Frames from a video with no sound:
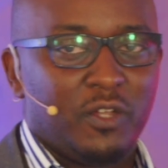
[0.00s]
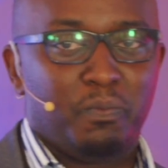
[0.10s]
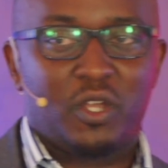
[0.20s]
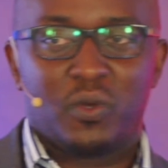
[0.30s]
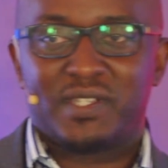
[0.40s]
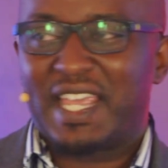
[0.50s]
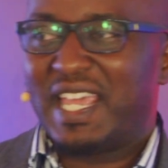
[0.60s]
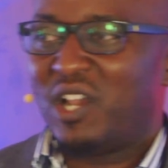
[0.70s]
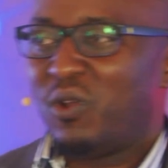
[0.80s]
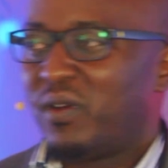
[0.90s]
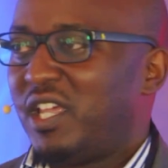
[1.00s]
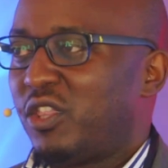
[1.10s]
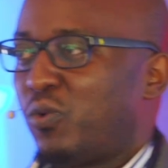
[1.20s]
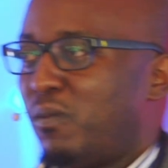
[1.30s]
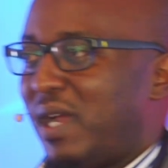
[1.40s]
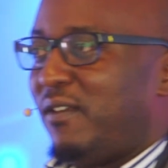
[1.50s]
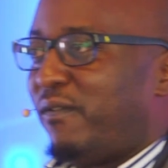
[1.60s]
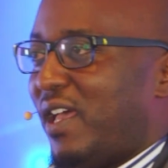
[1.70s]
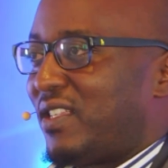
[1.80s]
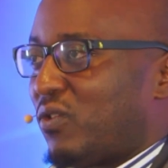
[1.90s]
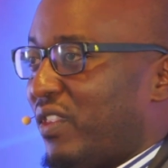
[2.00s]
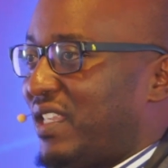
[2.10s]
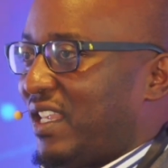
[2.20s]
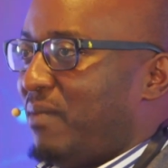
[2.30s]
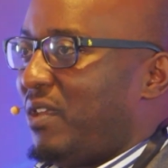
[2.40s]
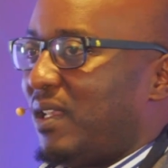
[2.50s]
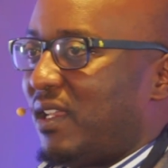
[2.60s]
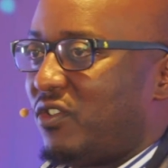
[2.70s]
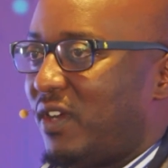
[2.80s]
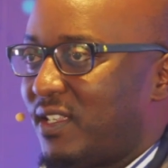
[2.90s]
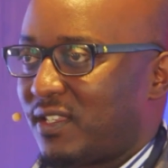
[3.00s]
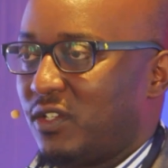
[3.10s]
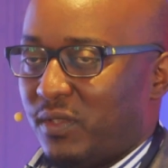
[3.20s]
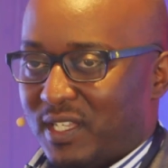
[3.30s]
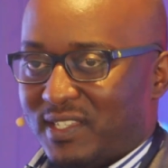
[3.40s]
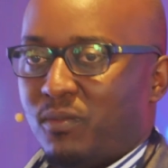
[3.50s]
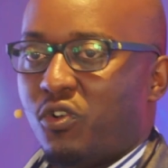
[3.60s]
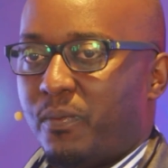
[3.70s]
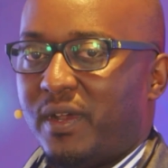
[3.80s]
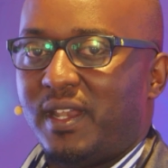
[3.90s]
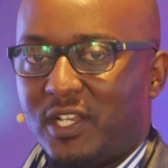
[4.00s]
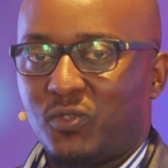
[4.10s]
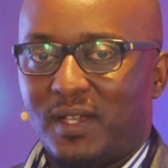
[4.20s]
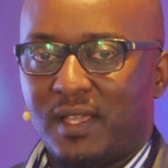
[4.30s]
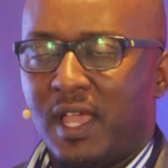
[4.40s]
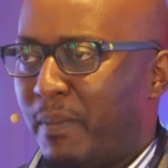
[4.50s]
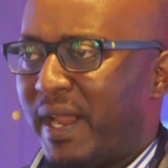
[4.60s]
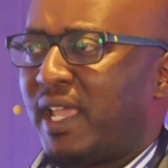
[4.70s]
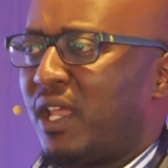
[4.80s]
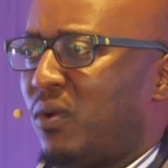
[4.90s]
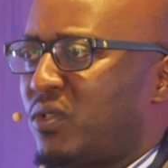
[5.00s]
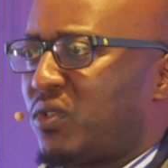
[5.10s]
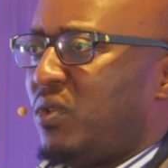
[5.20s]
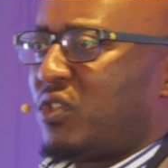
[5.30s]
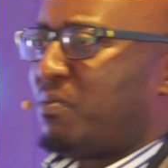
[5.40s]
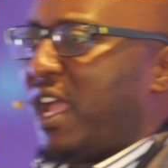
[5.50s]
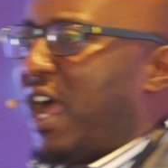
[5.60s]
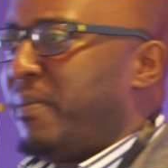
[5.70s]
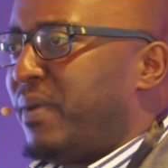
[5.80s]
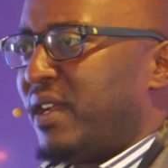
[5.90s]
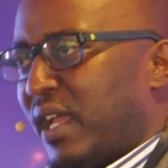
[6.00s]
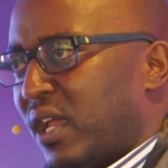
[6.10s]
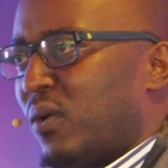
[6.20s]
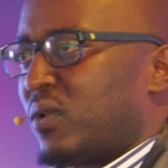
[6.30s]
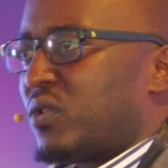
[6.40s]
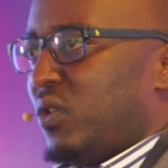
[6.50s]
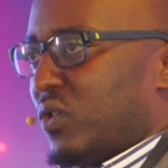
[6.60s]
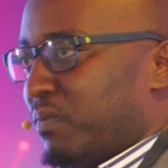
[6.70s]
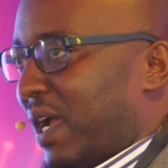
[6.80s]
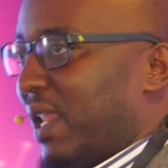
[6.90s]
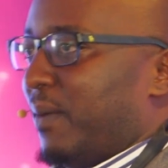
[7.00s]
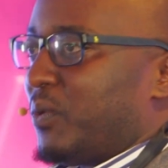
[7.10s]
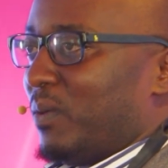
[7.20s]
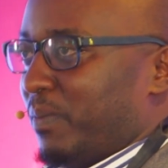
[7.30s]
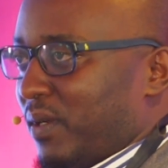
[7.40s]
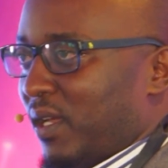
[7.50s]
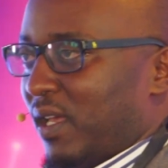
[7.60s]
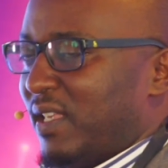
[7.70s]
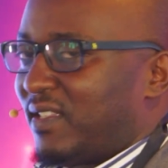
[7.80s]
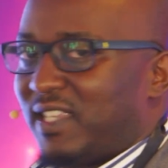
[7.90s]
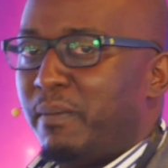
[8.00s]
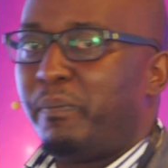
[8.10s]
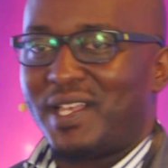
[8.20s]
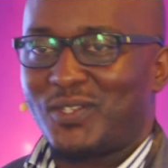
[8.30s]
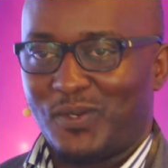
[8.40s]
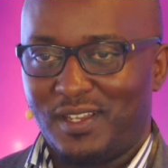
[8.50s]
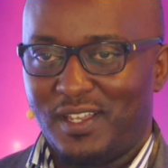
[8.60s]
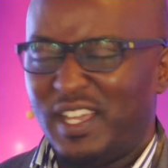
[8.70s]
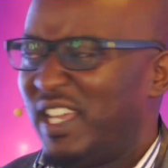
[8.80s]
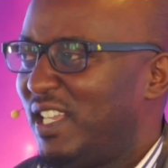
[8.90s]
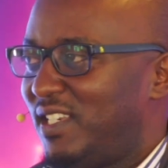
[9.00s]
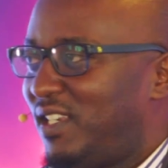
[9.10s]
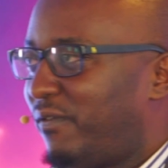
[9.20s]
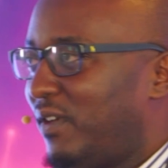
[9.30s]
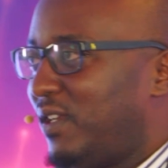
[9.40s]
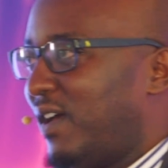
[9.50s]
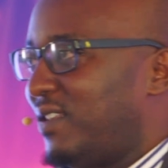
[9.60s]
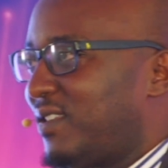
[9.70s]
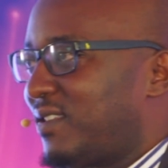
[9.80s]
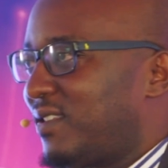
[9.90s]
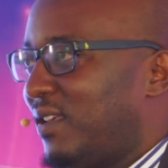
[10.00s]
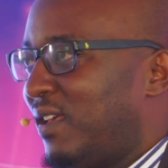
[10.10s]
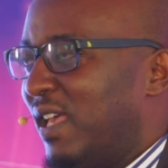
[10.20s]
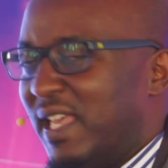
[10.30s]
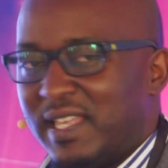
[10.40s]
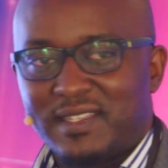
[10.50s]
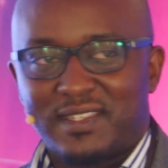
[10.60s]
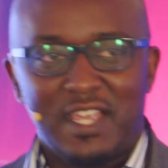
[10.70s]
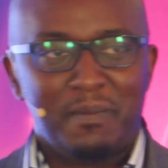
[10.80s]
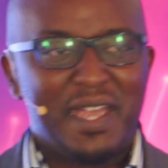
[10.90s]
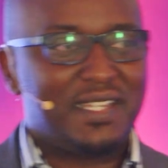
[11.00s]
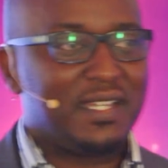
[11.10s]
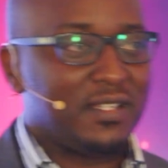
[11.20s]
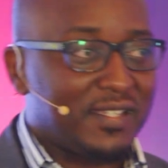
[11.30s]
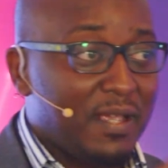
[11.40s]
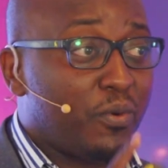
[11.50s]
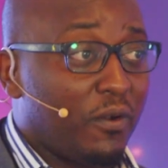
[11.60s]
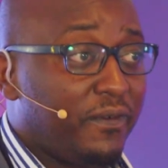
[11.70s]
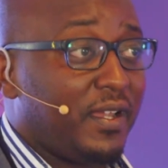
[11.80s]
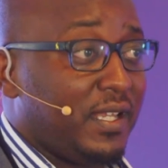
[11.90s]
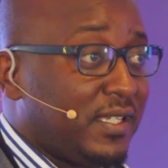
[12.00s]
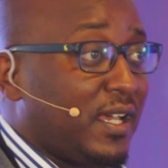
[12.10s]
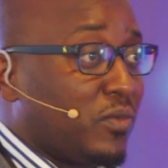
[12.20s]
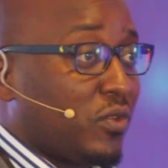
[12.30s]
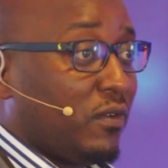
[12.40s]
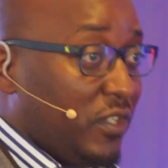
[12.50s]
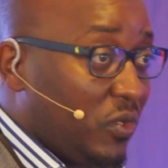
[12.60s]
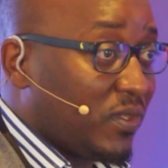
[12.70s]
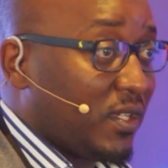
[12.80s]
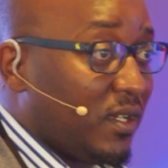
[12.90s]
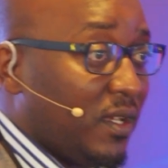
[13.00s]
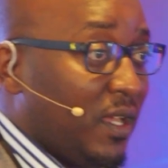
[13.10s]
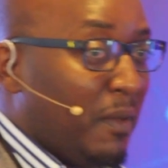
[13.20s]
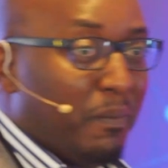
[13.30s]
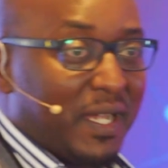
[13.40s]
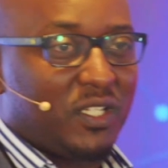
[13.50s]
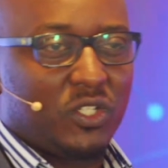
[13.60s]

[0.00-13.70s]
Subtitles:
because I can log in through my device on the same email address to the same corporate network, but I can also use my iPad, I can also use my laptop. Same person, different devices. Same profile in terms of user, but